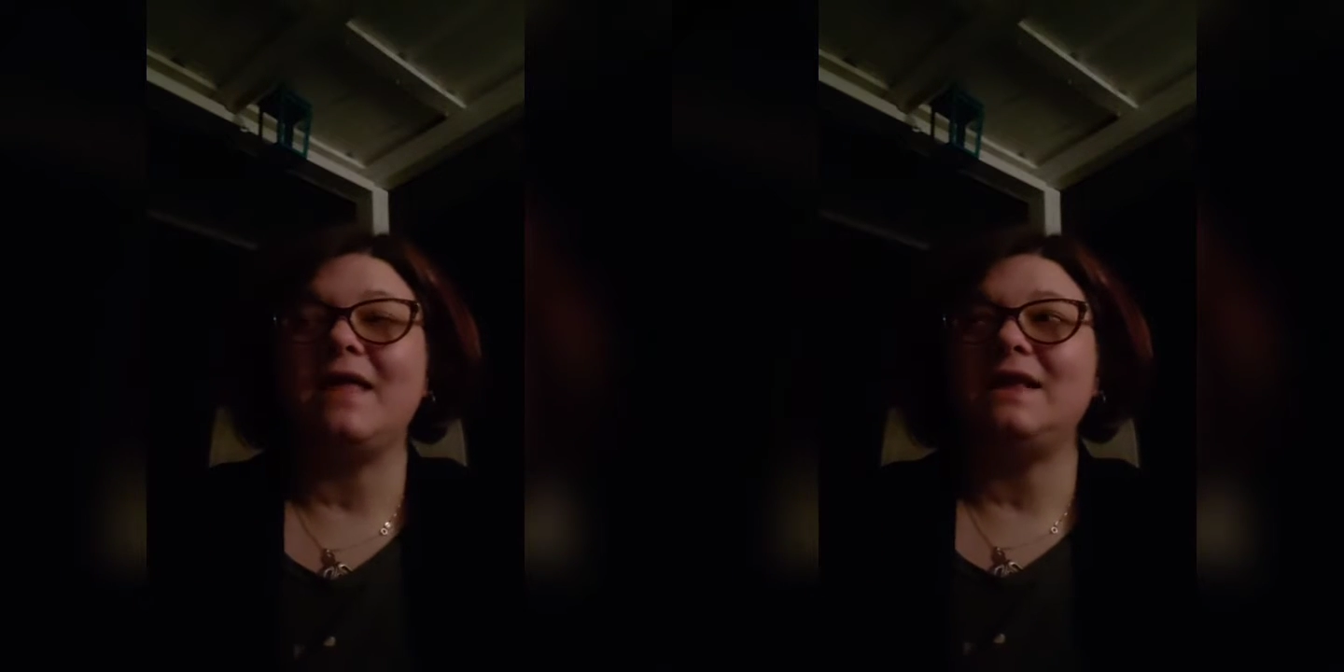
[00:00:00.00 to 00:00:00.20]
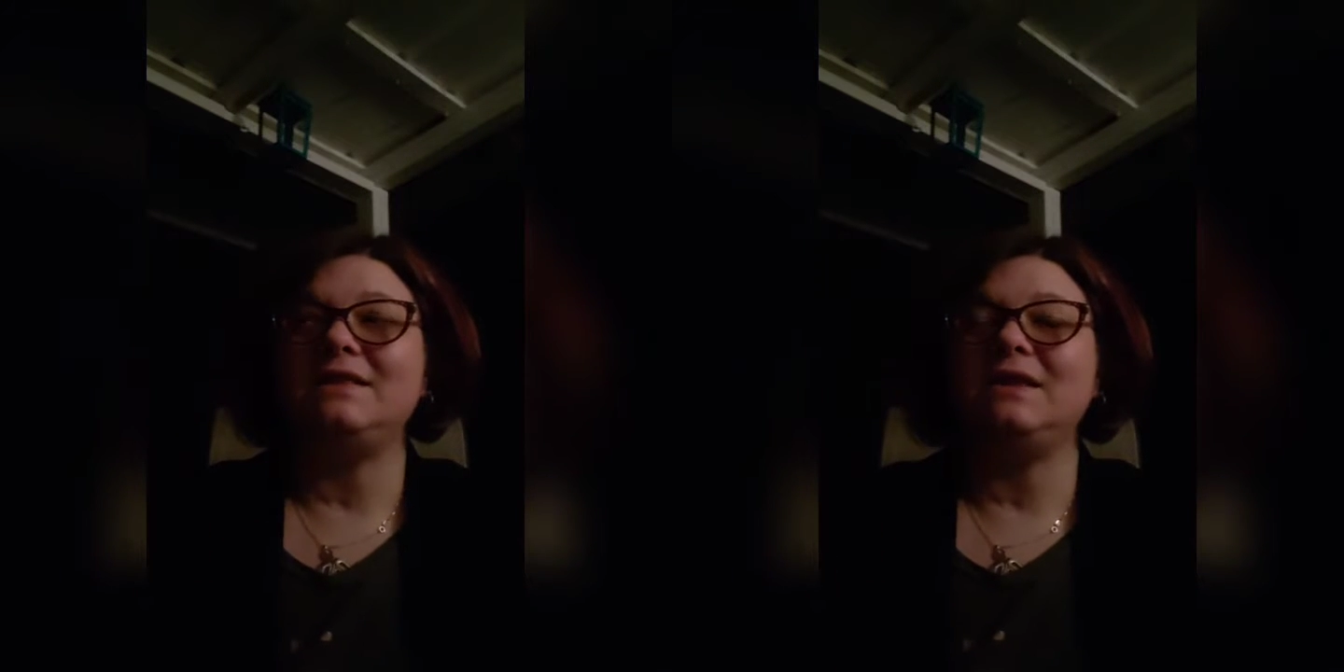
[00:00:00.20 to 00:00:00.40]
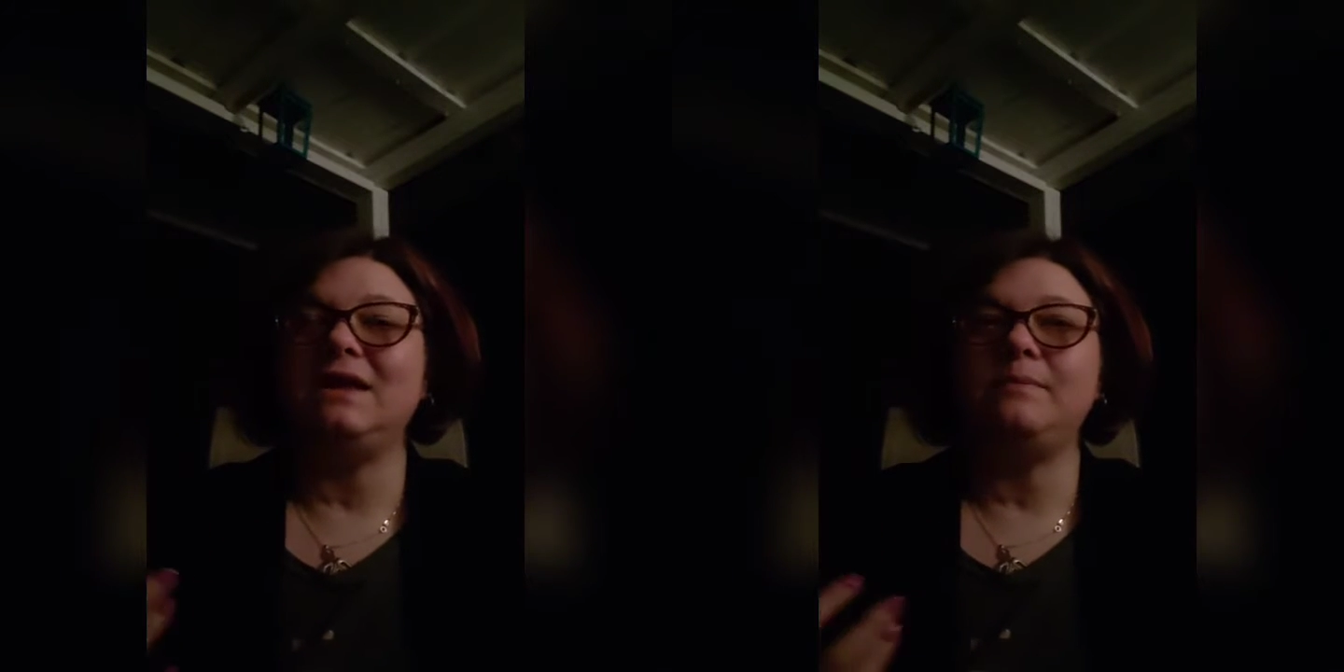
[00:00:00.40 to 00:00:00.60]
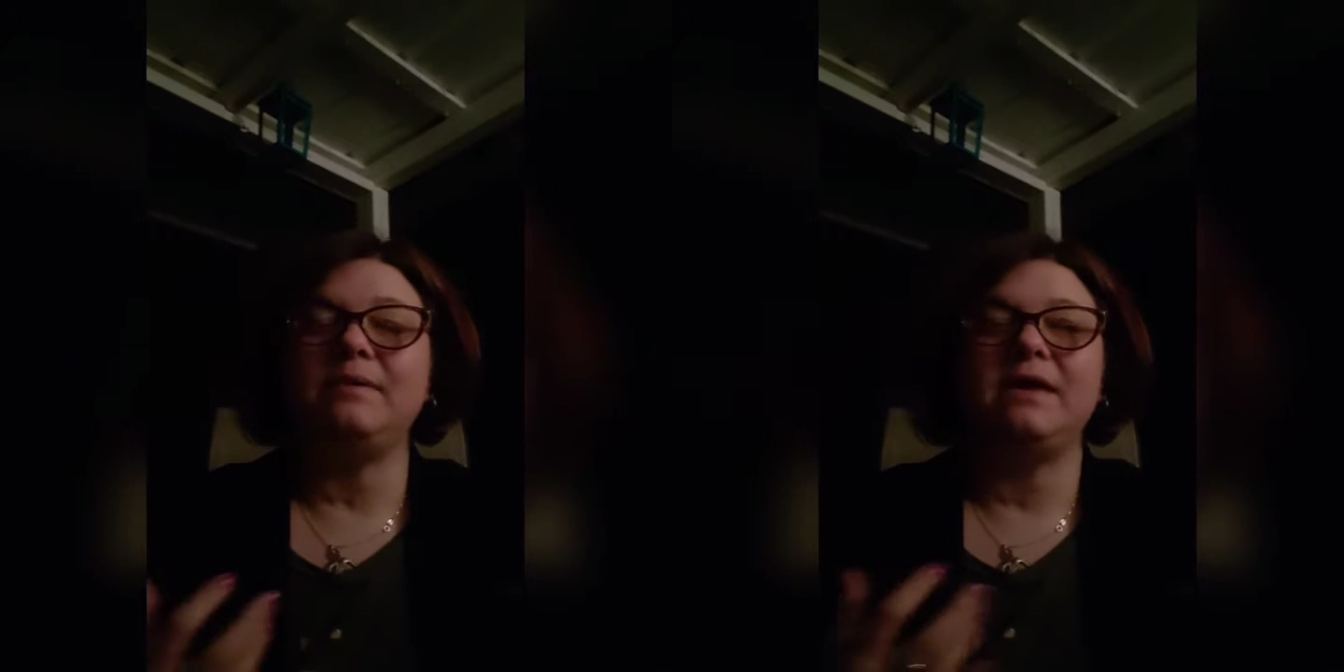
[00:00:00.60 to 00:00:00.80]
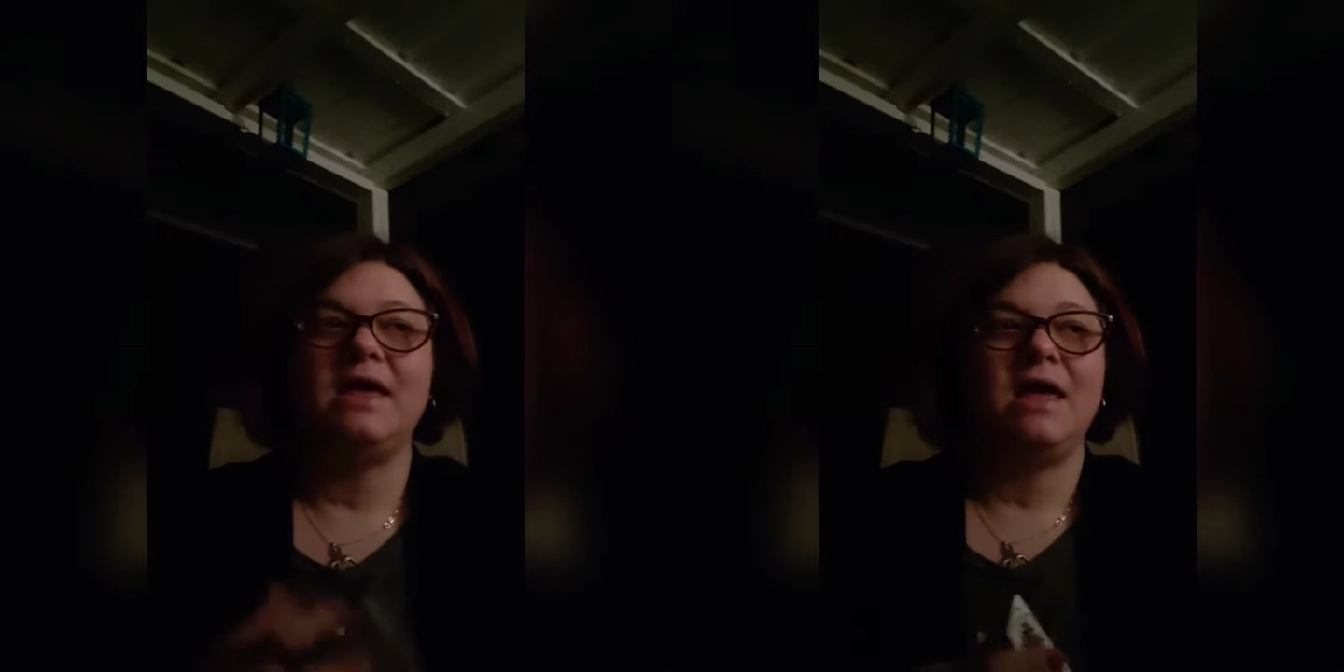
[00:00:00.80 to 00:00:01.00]
that
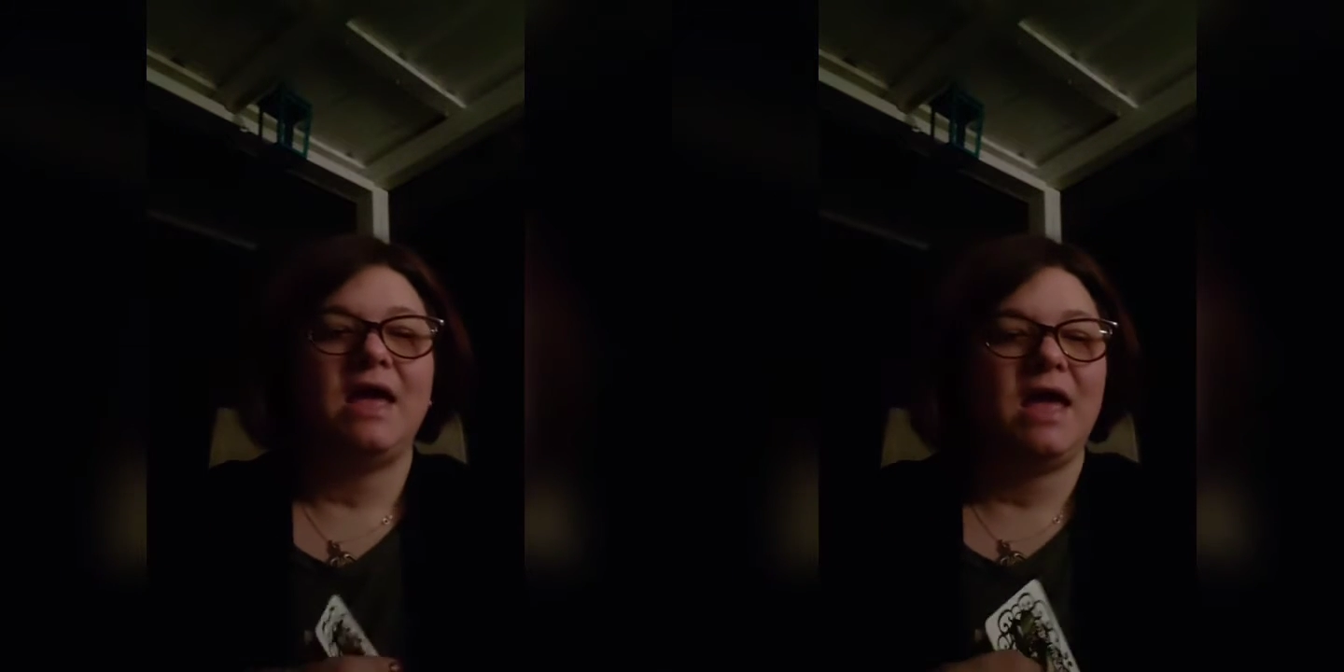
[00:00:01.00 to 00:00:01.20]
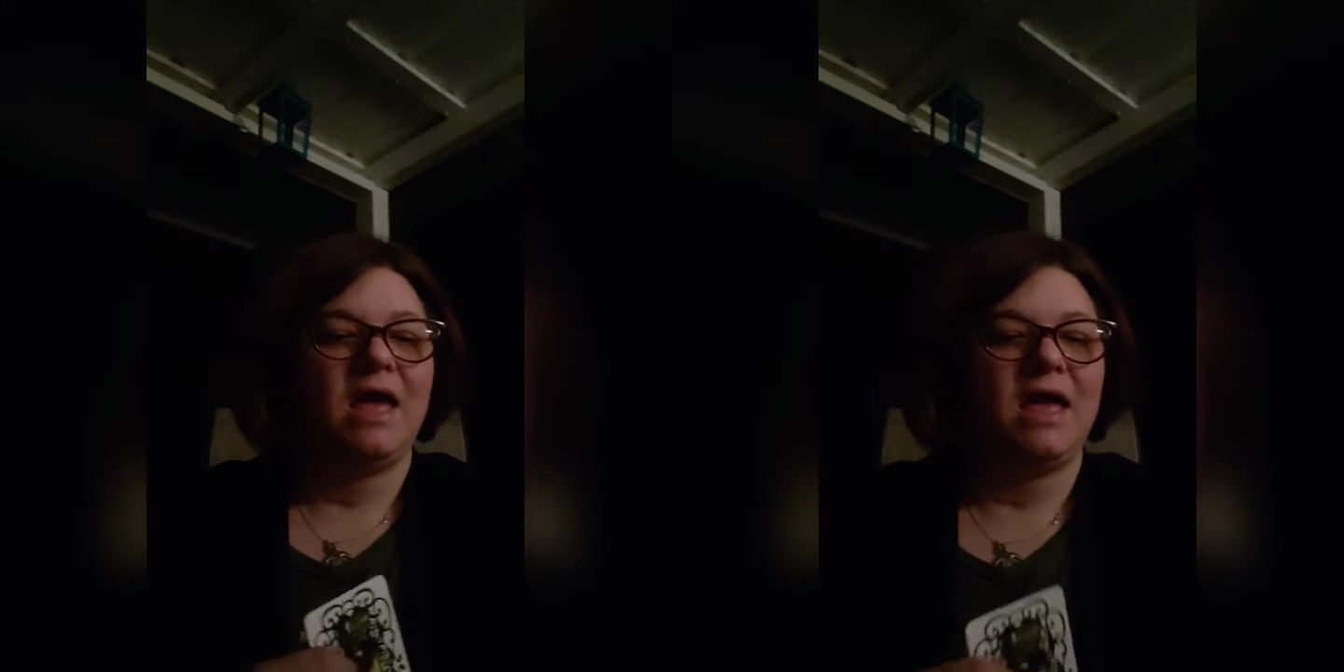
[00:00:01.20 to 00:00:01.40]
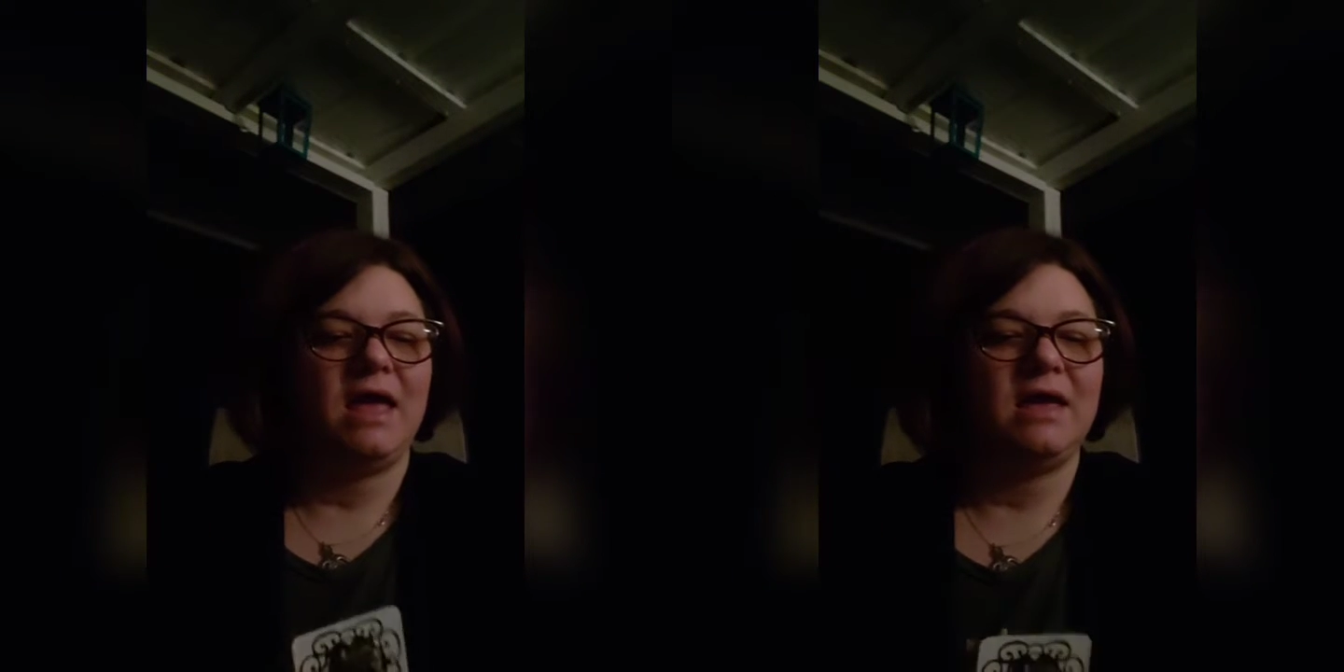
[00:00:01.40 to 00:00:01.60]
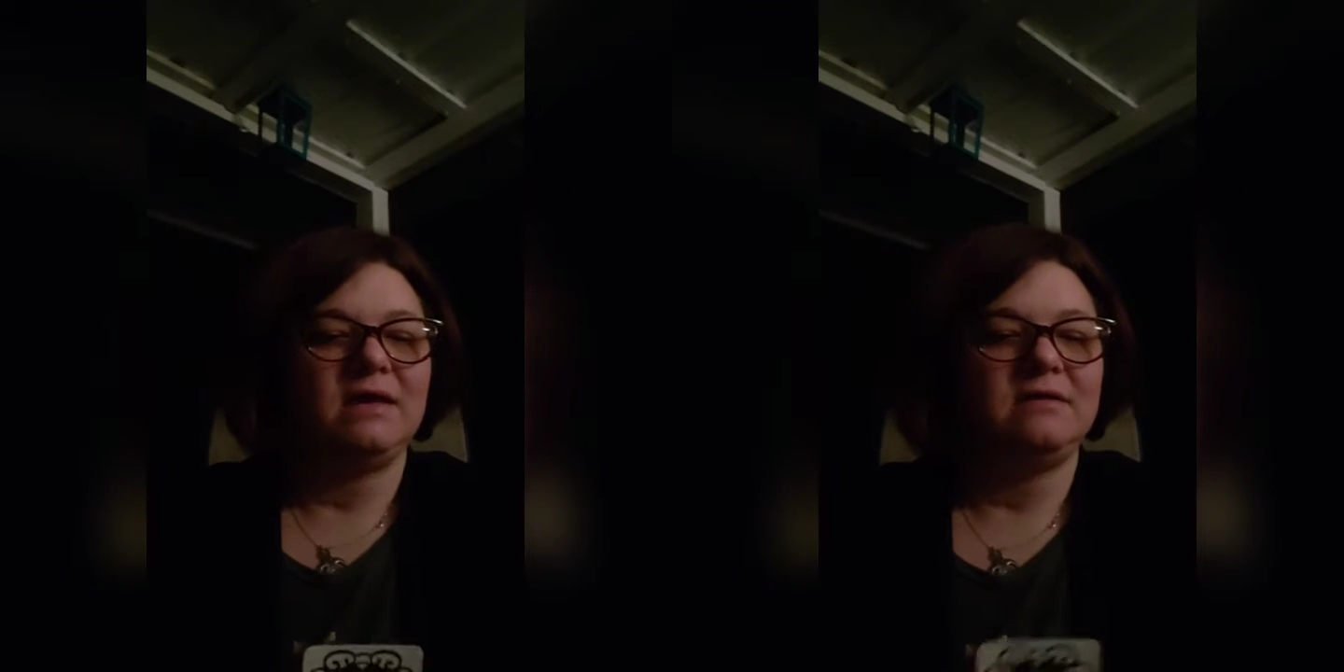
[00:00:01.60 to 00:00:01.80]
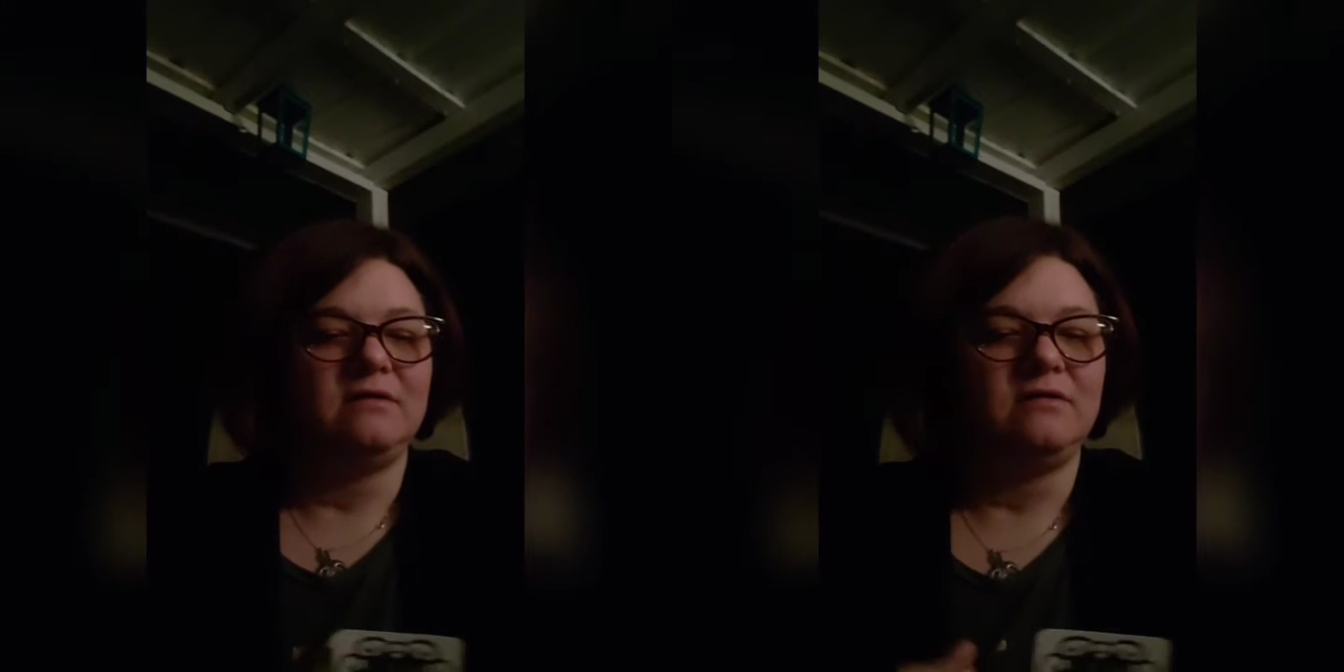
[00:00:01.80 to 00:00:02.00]
leap
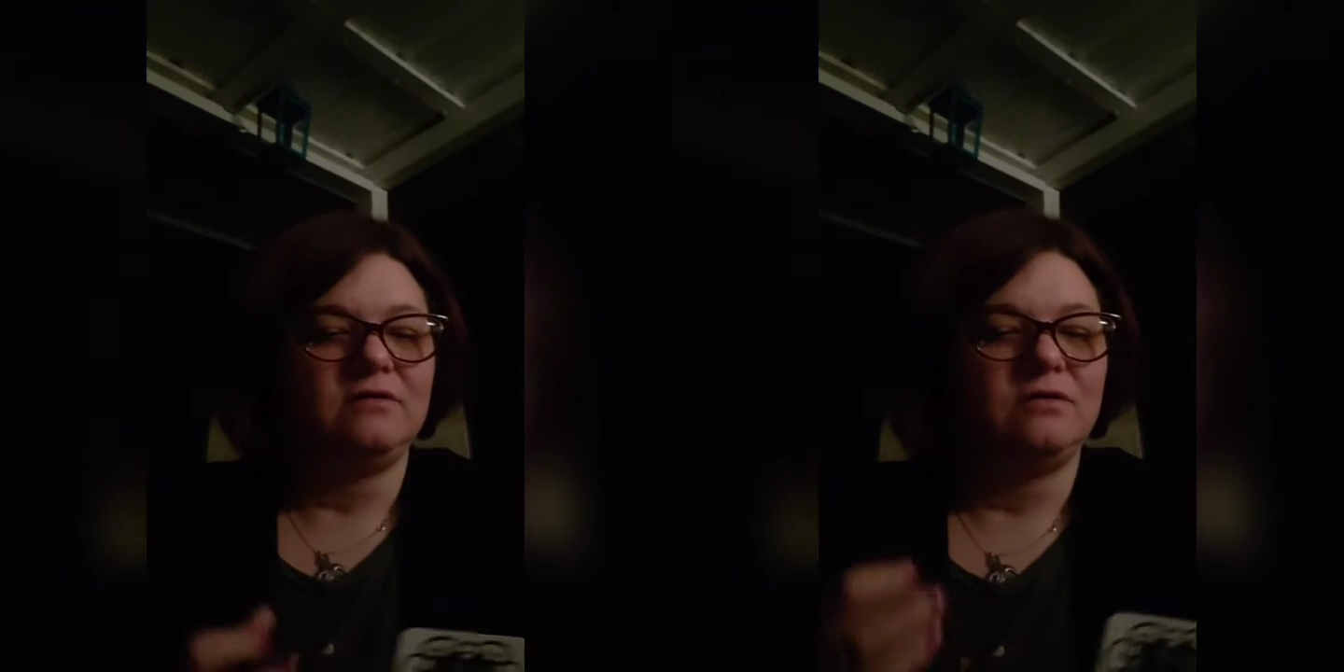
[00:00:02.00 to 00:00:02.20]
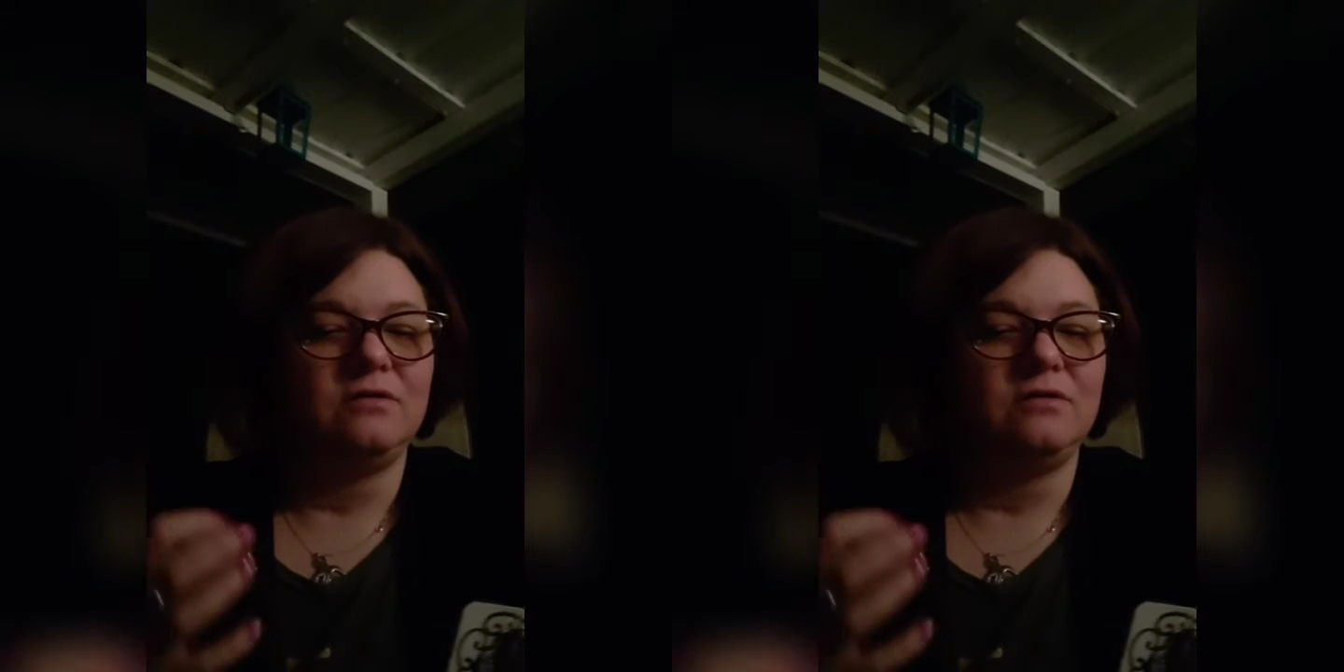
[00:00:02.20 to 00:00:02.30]
and